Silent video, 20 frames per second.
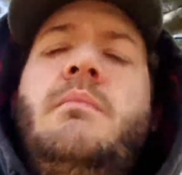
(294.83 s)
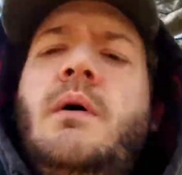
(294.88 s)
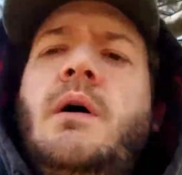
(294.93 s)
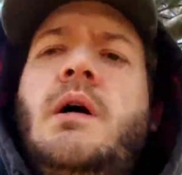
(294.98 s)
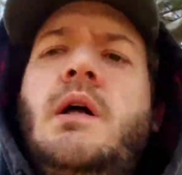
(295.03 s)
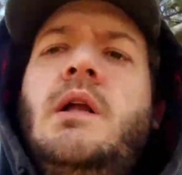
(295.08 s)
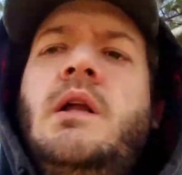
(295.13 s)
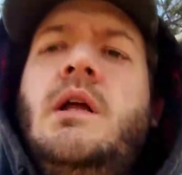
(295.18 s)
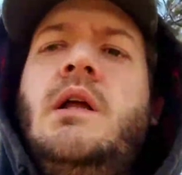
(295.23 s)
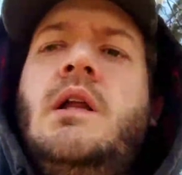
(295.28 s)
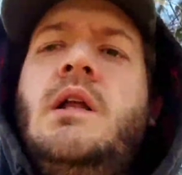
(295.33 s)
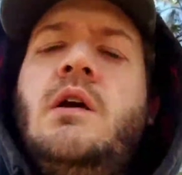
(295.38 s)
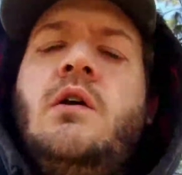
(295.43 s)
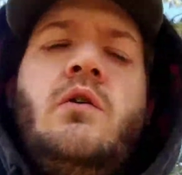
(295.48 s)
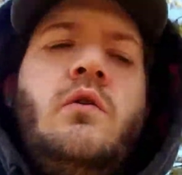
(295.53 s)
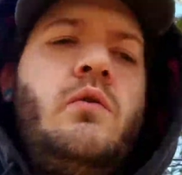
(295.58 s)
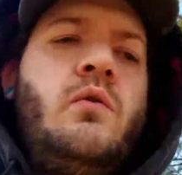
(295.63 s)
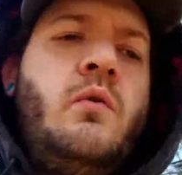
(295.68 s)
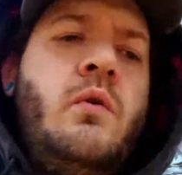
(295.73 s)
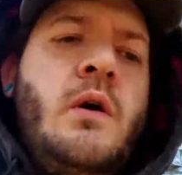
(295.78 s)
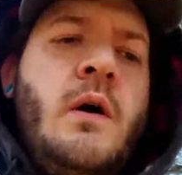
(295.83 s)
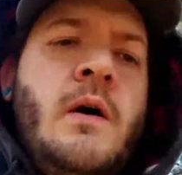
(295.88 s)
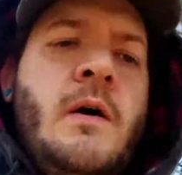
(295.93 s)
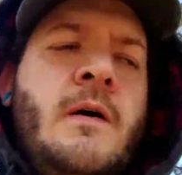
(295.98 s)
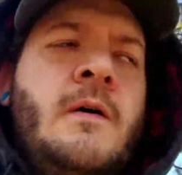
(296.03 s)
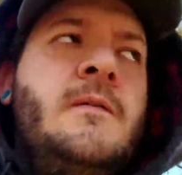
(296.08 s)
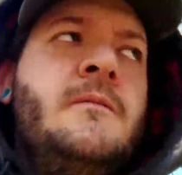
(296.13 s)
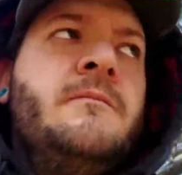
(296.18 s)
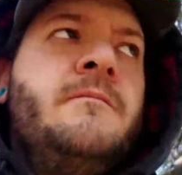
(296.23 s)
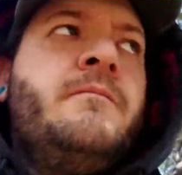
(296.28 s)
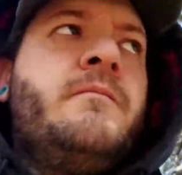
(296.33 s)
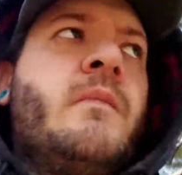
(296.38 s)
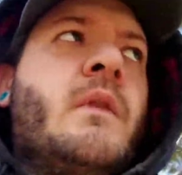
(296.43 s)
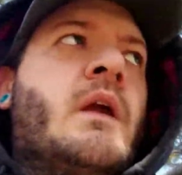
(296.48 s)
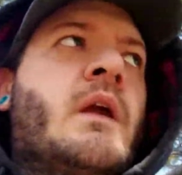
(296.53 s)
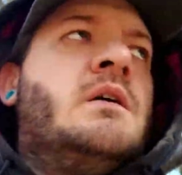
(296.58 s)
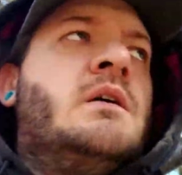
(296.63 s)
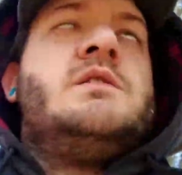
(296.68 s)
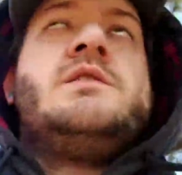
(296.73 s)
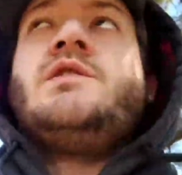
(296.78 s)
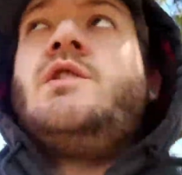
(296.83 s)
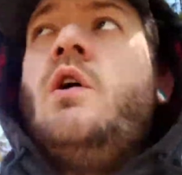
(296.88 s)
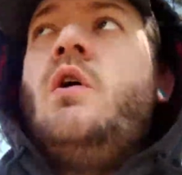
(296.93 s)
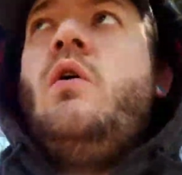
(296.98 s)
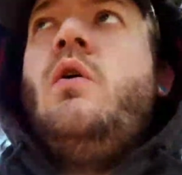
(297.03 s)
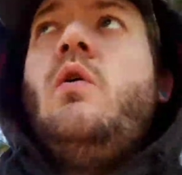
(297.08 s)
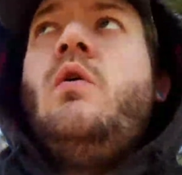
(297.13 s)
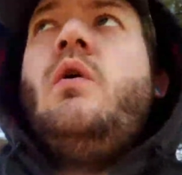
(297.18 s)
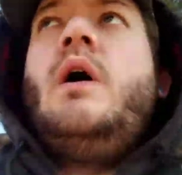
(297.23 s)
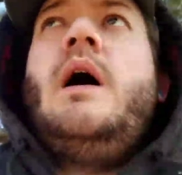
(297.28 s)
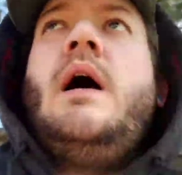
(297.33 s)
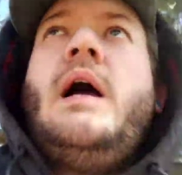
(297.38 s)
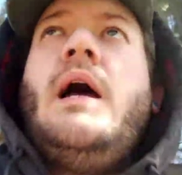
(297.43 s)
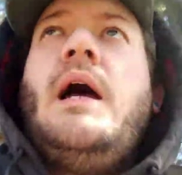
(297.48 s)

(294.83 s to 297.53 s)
But anywho, so